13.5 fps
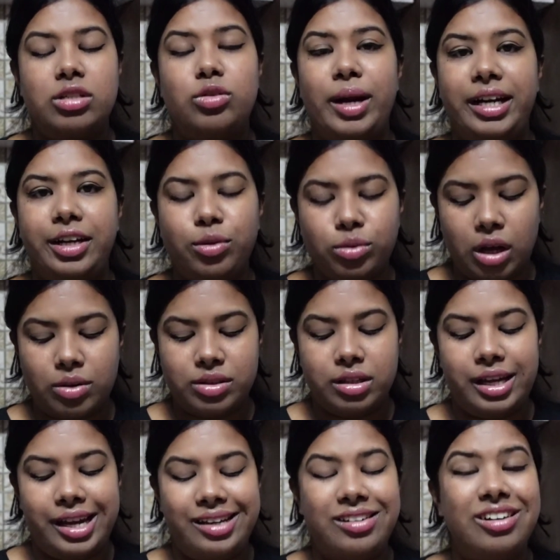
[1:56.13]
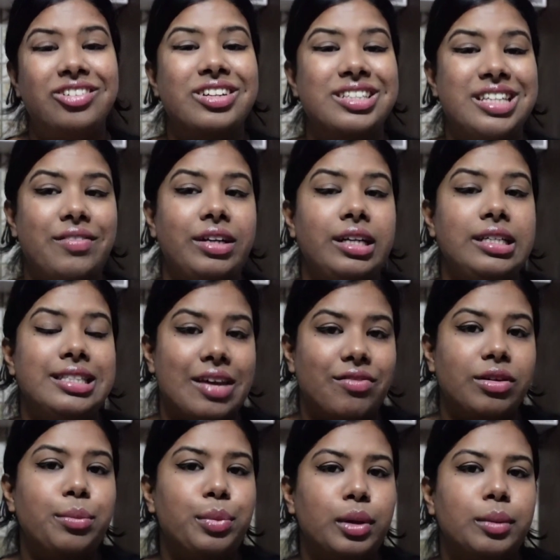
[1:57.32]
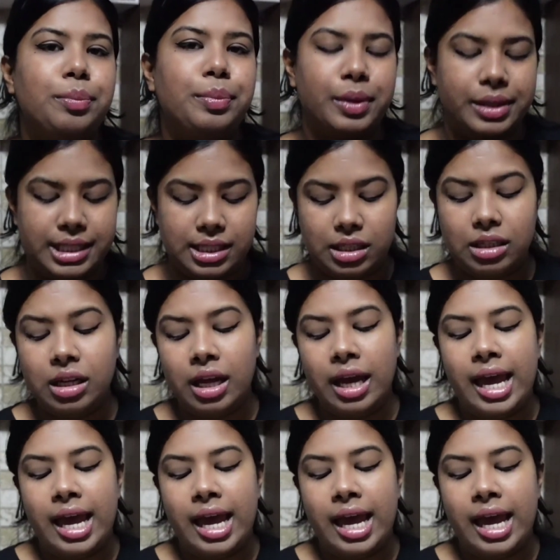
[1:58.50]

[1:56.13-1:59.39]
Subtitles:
22,877 per person,